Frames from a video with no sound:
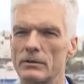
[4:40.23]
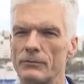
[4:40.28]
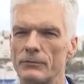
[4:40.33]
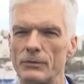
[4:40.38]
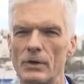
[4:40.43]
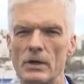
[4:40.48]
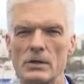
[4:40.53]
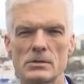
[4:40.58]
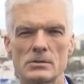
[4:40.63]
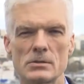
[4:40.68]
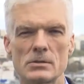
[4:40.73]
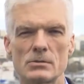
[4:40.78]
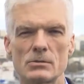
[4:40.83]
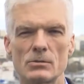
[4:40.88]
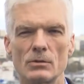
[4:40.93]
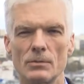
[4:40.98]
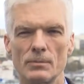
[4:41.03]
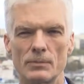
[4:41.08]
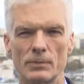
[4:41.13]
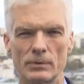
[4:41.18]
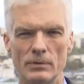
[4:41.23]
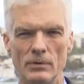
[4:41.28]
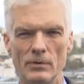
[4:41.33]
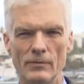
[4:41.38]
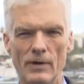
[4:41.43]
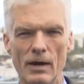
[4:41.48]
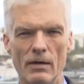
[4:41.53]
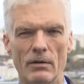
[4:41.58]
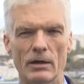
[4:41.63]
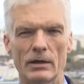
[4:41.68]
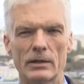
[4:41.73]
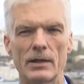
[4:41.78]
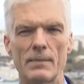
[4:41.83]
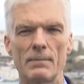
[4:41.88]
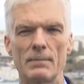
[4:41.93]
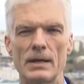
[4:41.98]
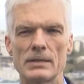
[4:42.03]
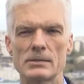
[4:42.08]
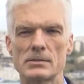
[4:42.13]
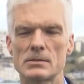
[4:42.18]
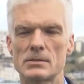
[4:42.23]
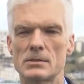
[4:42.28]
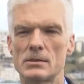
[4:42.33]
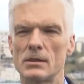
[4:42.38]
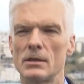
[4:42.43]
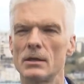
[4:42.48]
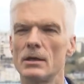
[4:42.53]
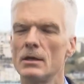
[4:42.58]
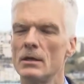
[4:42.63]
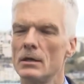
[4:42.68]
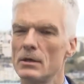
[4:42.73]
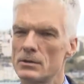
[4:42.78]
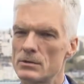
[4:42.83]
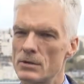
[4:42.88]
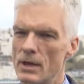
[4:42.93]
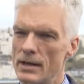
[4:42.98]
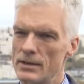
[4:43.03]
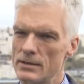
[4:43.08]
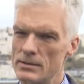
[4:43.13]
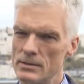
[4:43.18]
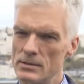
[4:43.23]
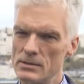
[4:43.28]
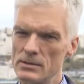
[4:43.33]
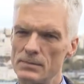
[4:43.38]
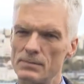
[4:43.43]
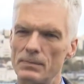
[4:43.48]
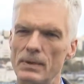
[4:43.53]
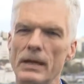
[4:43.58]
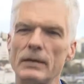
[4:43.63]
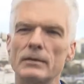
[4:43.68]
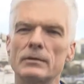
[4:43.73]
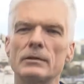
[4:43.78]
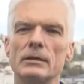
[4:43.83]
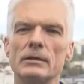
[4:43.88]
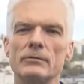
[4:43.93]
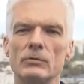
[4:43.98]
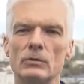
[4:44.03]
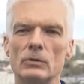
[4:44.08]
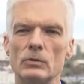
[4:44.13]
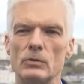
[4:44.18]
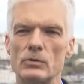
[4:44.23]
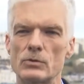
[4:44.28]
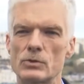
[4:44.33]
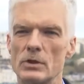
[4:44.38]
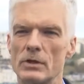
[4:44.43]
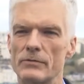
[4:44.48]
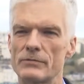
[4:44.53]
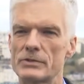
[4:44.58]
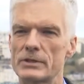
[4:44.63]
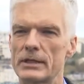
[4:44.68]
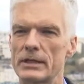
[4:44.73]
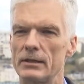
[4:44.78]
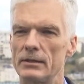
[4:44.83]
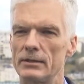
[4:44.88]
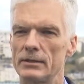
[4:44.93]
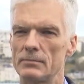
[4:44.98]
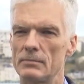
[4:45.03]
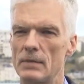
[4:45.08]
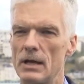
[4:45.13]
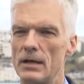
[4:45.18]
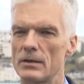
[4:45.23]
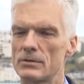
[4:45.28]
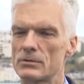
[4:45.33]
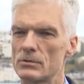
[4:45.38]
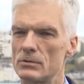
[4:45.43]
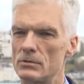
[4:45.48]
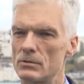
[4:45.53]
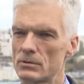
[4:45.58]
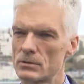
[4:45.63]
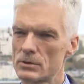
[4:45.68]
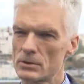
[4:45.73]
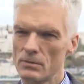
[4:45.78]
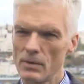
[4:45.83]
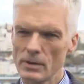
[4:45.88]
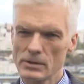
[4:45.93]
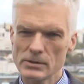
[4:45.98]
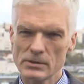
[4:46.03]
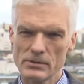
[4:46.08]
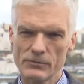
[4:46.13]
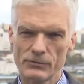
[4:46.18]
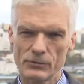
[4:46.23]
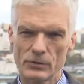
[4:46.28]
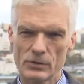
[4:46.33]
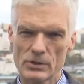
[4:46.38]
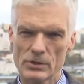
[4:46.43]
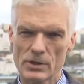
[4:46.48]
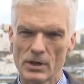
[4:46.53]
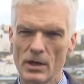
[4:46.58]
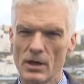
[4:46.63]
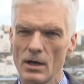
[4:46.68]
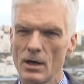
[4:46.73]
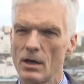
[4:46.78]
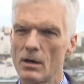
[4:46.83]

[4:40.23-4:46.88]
The first is to improve our capacity to anticipate the evolution of skill demand, to look towards the future.